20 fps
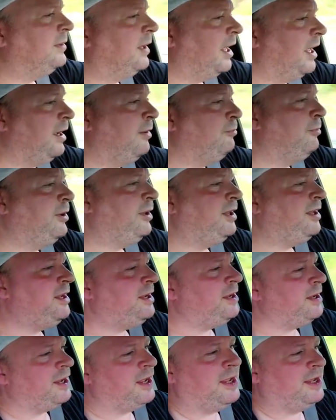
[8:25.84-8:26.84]
I
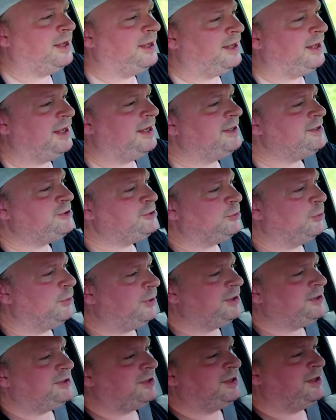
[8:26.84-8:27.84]
really I, I
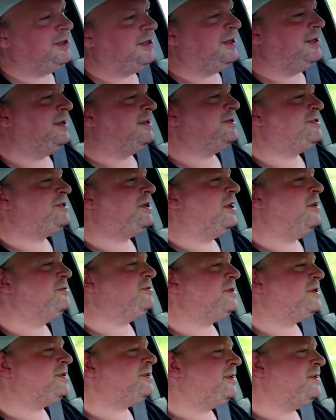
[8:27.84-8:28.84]
enjoyed the uh,
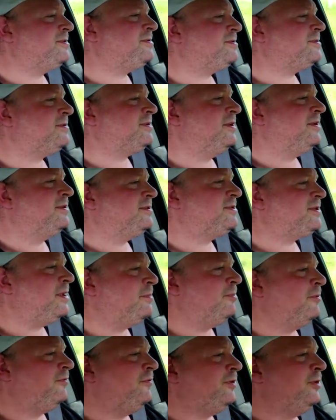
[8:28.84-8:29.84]
shows at the
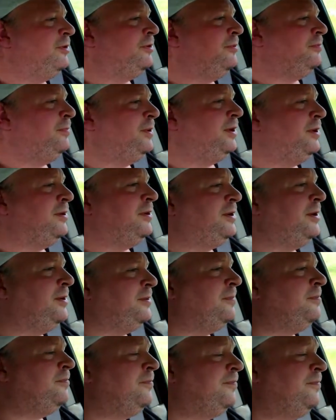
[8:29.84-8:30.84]
Summerville building.